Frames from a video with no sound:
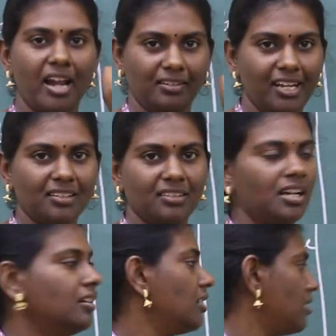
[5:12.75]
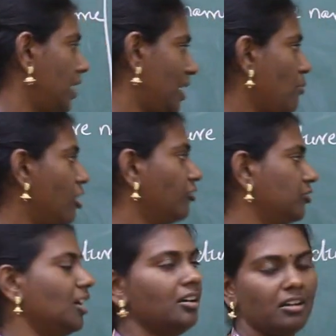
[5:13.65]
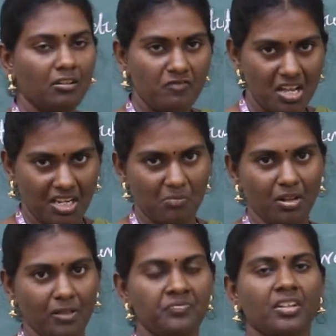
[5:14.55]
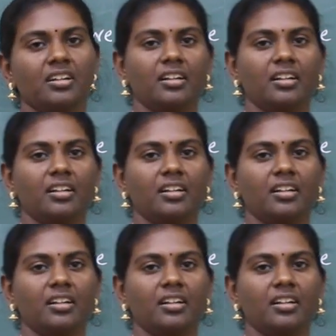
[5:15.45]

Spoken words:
and then the name of the variable.